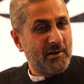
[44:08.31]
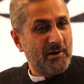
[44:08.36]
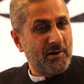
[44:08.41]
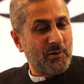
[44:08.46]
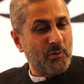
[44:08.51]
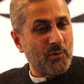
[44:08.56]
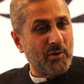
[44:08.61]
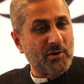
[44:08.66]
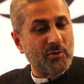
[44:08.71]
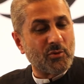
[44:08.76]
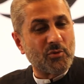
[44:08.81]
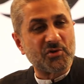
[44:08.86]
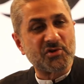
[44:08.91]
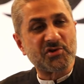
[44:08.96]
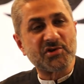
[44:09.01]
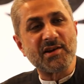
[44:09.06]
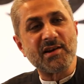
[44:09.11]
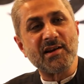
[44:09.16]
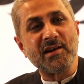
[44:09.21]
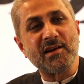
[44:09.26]
When
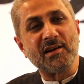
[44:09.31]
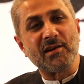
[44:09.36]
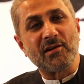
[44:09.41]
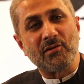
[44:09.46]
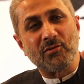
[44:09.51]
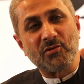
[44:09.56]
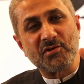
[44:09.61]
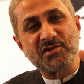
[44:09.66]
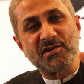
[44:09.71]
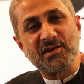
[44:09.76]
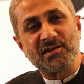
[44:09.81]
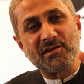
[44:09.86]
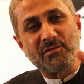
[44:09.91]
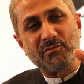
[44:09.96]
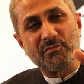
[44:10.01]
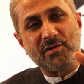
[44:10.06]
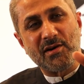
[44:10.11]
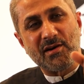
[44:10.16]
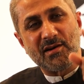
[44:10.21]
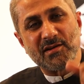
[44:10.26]
Hussein looks at
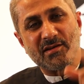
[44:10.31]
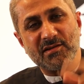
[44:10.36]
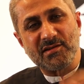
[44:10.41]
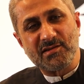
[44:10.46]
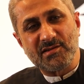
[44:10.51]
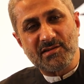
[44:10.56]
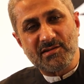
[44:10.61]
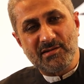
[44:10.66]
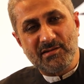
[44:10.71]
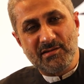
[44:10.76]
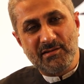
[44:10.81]
Abbas,